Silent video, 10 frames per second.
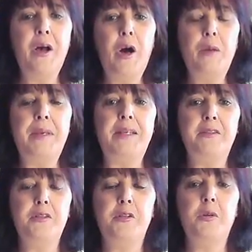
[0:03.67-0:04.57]
I'm here to
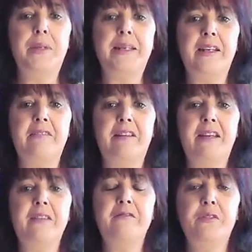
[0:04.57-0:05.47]
do your weekly
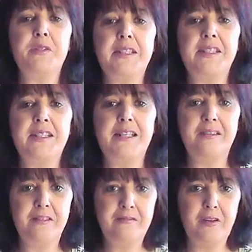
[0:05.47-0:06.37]
reading for
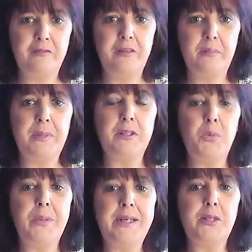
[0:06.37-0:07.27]
16th of November
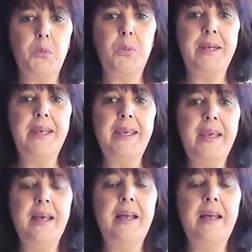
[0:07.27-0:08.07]
2020.